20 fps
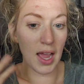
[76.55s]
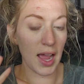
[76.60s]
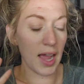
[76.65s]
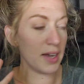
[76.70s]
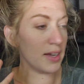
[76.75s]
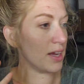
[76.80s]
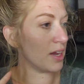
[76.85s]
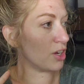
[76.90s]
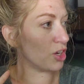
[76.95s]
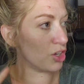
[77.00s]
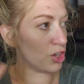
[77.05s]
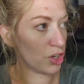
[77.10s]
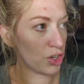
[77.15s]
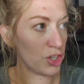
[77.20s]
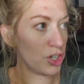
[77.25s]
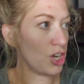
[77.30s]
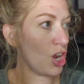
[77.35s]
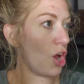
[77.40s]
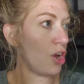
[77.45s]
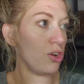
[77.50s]
And I
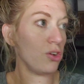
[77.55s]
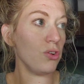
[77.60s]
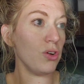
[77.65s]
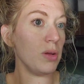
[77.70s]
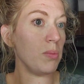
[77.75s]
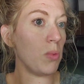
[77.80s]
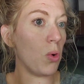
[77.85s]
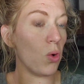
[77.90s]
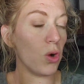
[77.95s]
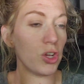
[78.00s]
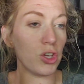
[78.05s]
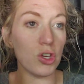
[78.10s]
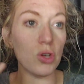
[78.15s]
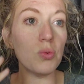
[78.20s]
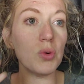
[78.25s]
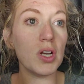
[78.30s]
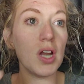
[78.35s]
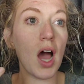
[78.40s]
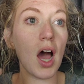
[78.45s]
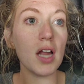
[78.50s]
could not agree more.
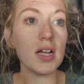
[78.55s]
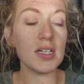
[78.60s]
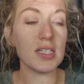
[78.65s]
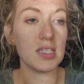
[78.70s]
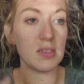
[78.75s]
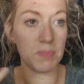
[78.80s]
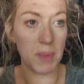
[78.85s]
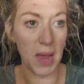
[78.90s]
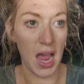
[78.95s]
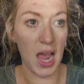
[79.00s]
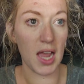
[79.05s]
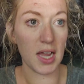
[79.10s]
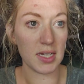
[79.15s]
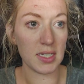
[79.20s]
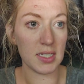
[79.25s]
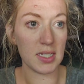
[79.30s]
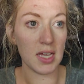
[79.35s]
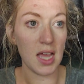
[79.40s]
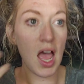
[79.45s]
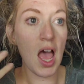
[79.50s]
You would not
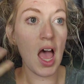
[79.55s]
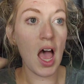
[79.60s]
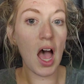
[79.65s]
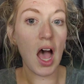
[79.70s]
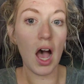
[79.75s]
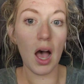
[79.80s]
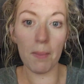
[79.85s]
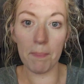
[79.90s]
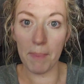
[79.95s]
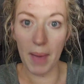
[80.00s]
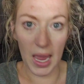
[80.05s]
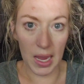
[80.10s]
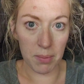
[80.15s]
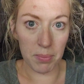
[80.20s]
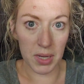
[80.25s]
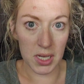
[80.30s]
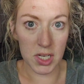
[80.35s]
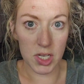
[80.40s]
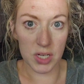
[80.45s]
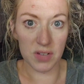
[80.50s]
expect a
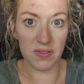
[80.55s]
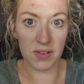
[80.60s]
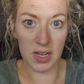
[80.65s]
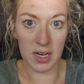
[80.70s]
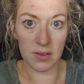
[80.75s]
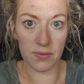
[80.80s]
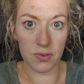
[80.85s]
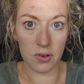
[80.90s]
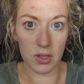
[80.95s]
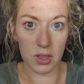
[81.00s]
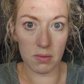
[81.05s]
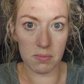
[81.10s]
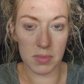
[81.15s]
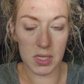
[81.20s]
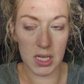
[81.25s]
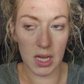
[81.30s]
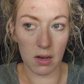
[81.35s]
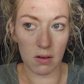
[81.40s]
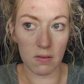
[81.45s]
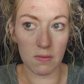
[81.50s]
baby to fend for
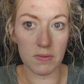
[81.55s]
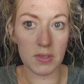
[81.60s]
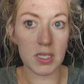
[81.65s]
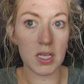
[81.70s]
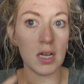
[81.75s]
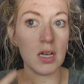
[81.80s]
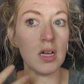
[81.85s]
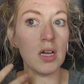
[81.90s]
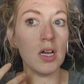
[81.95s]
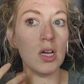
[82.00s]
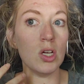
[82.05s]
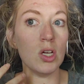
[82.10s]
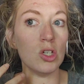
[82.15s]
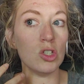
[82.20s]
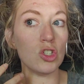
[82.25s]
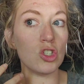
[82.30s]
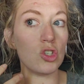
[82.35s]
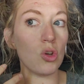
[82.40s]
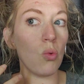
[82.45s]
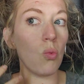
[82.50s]
themselves.
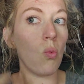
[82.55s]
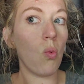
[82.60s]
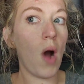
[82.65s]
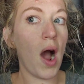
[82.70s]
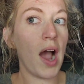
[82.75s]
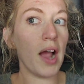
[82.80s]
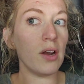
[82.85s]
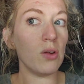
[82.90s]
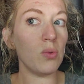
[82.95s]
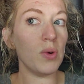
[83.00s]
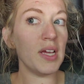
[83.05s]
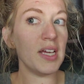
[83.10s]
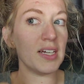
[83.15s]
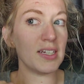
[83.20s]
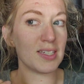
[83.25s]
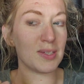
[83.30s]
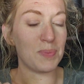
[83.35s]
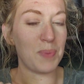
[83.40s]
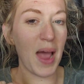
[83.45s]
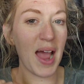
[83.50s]
So why do we
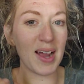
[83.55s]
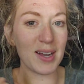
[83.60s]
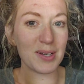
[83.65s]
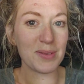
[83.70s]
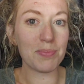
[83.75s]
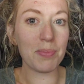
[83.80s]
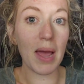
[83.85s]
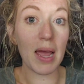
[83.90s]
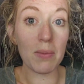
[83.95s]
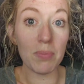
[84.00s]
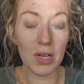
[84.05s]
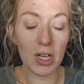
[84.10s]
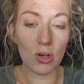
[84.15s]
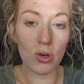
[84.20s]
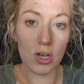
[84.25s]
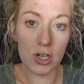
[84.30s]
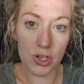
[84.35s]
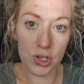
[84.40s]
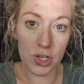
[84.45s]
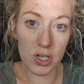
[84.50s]
expect baby
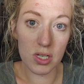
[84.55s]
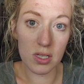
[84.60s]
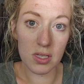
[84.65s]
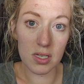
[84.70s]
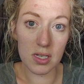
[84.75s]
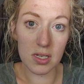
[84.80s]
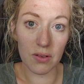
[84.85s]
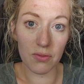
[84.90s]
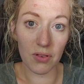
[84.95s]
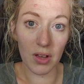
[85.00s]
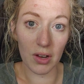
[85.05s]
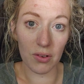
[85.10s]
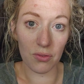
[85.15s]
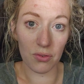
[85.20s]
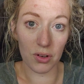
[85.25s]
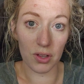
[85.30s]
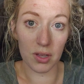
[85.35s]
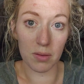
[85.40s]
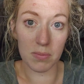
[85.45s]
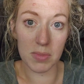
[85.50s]
Christians to fend
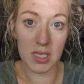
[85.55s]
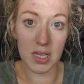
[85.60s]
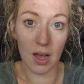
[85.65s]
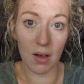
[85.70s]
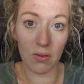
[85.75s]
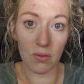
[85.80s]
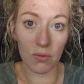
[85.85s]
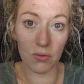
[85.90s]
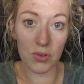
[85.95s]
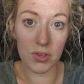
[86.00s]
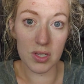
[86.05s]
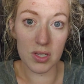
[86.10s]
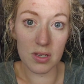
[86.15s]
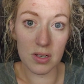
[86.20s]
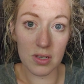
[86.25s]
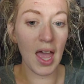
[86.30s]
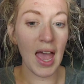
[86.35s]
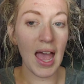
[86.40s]
for themselves?